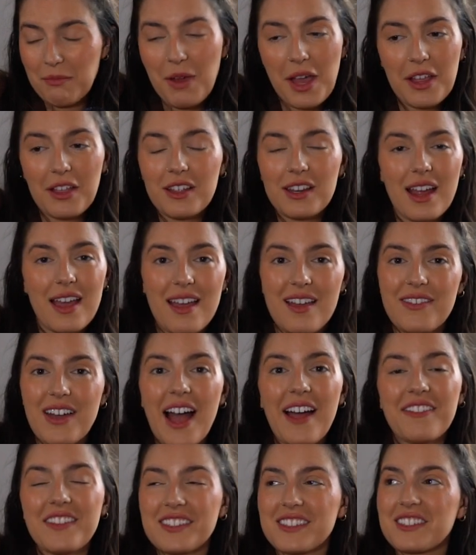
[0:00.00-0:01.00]
Michael and I have
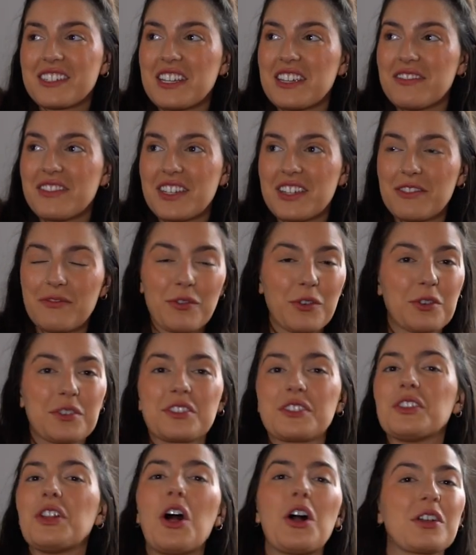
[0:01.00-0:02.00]
had this TV for
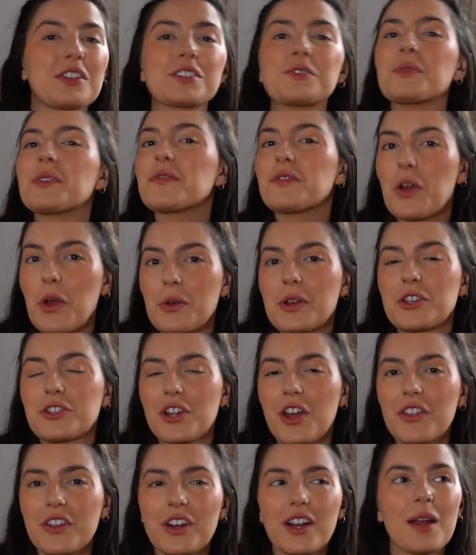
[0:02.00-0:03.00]
as long as we've known each
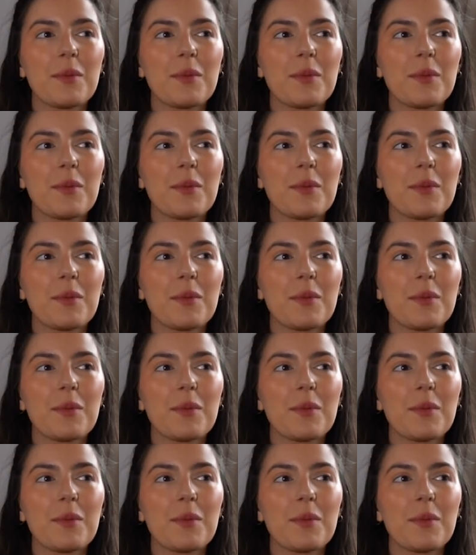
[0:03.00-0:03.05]
other.